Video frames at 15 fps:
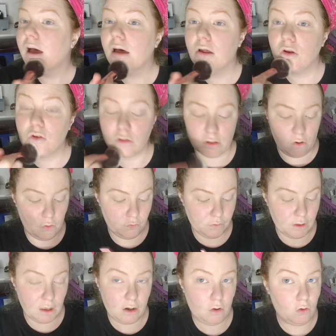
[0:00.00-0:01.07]
and herself
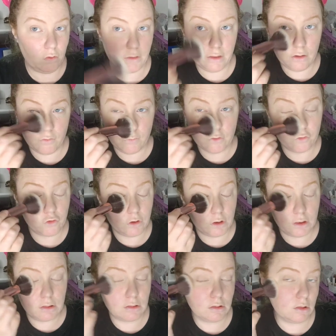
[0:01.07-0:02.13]
can all live, and she
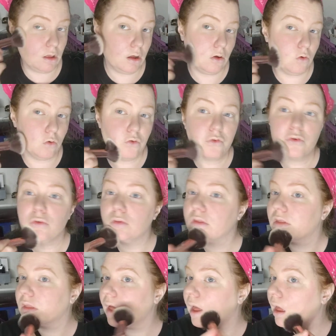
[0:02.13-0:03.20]
can sell fruits